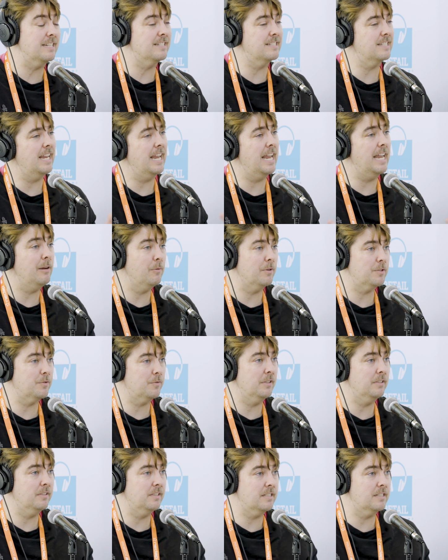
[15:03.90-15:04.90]
and say, hey, what's
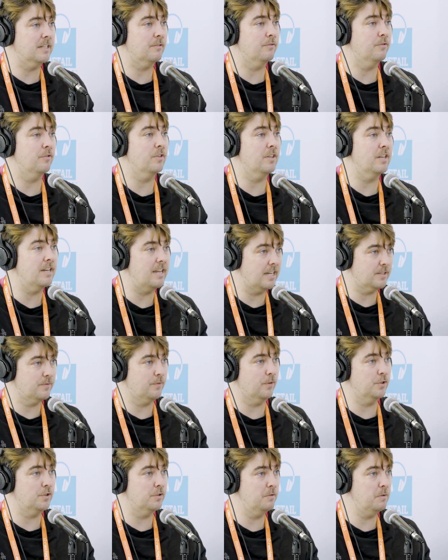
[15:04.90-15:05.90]
realistic for the next
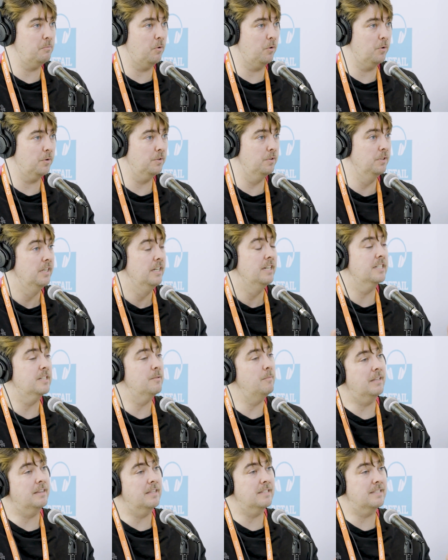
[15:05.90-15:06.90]
version of the portal to
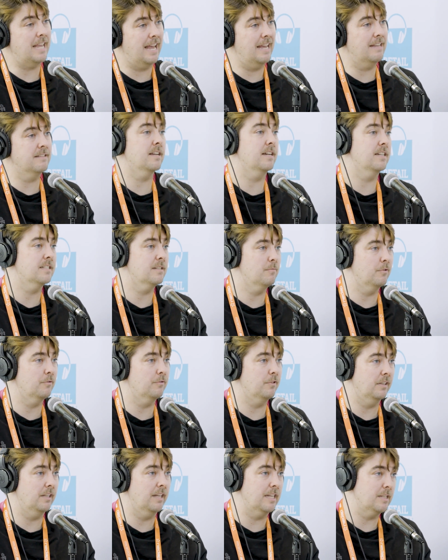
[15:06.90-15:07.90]
make this as customer
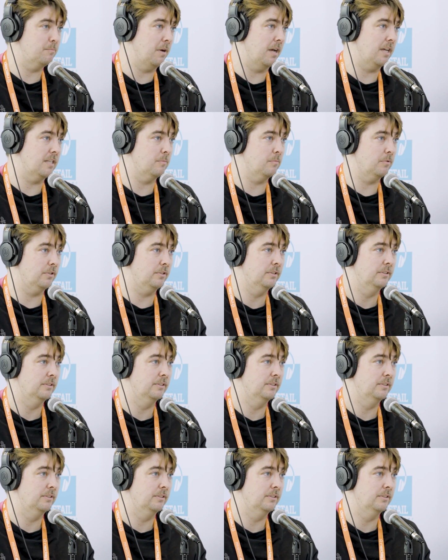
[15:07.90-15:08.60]
friendly as possible.